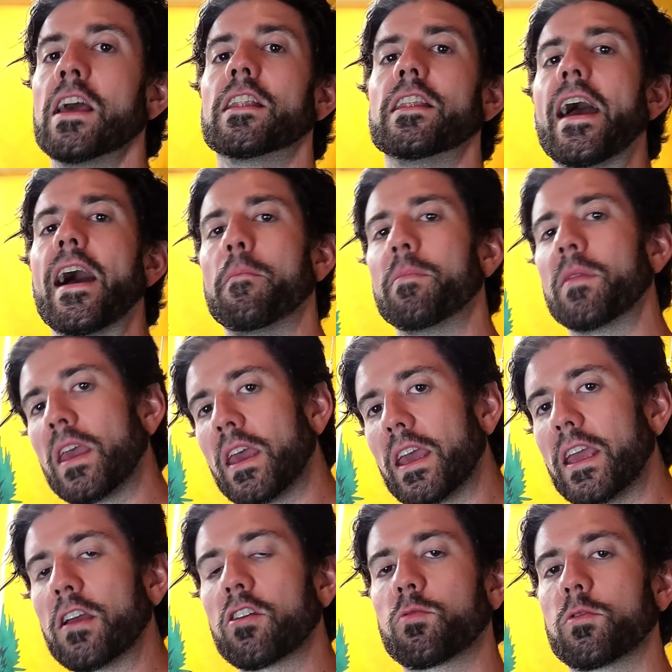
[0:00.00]
Now,
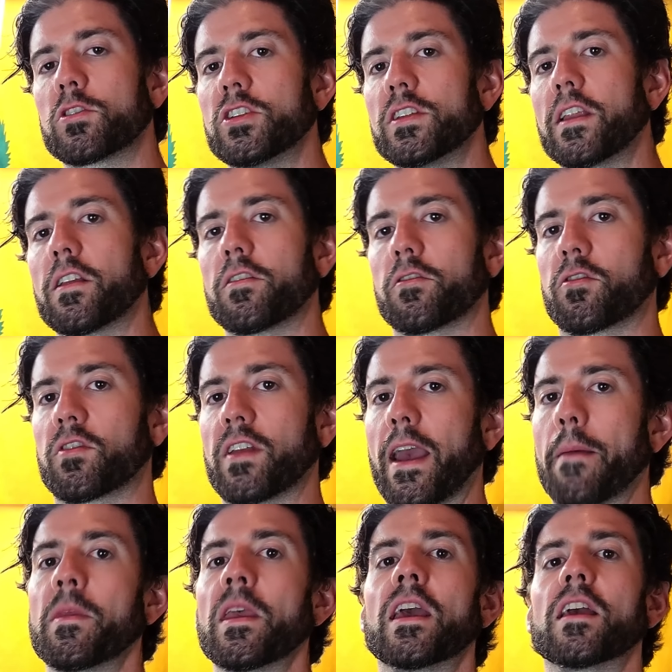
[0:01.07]
here's what you need to
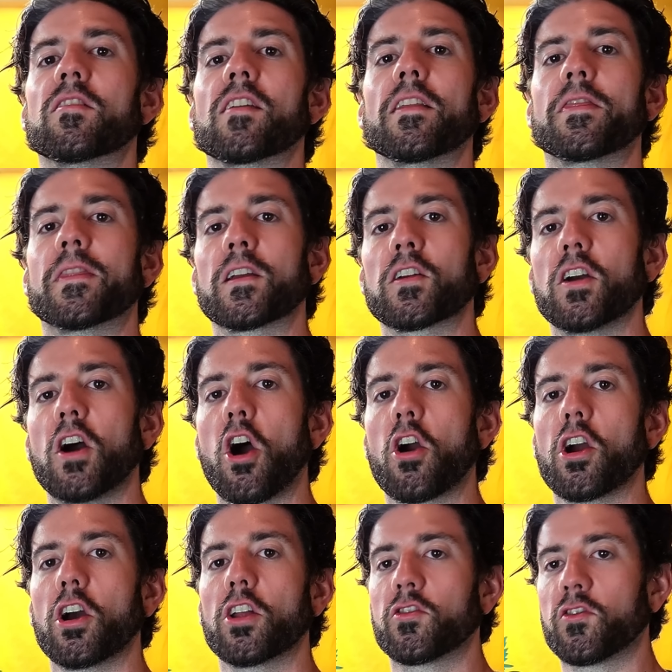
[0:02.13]
understand, is that there
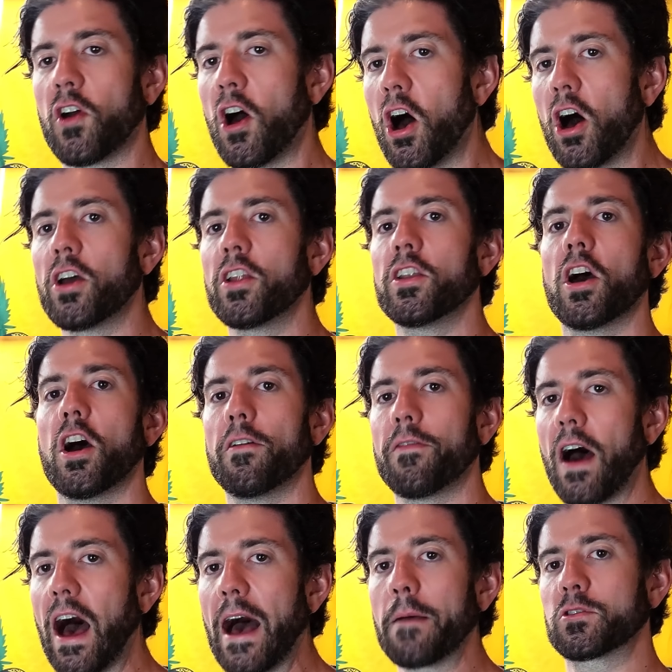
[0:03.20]
are a ton of
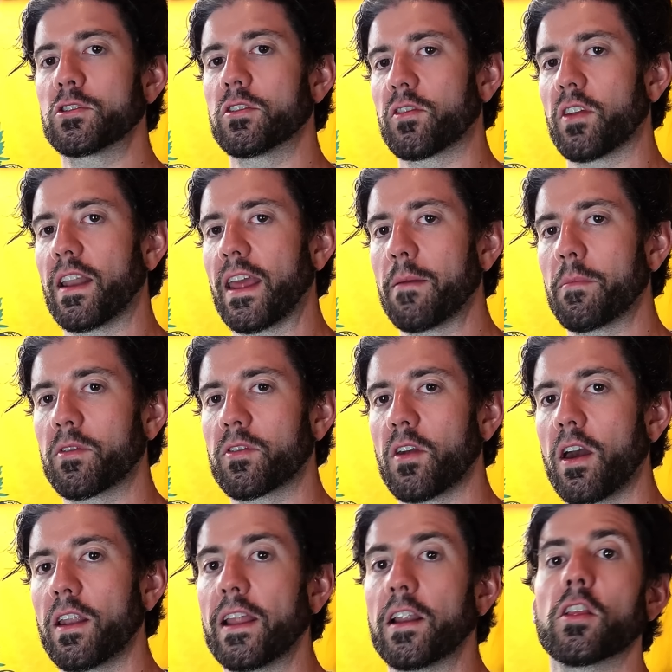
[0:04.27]
options on
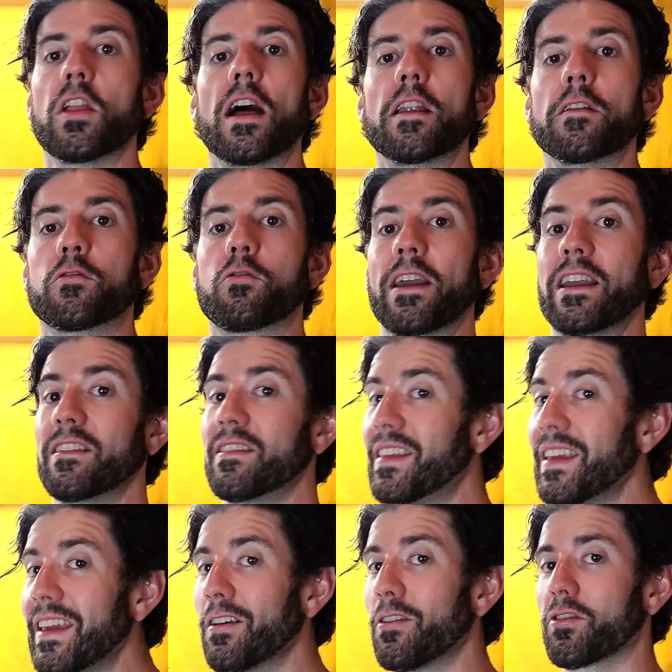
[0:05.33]
Amazon and a lot of great
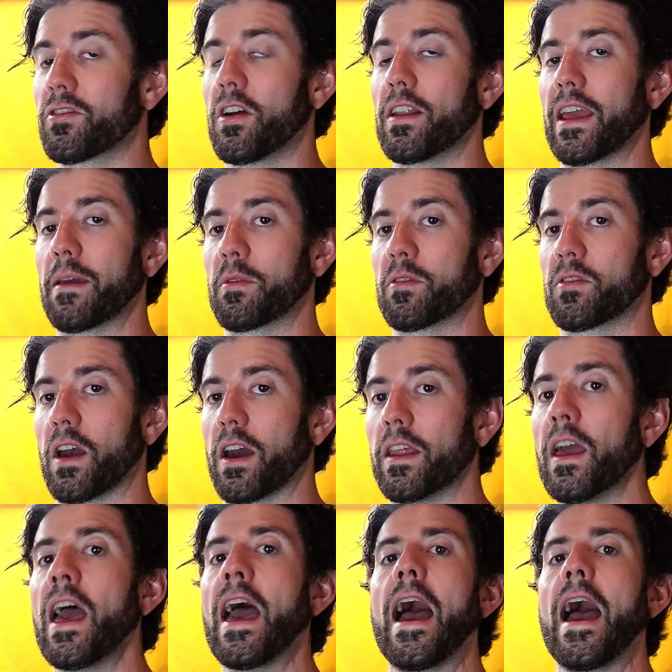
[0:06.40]
deals on Amazon.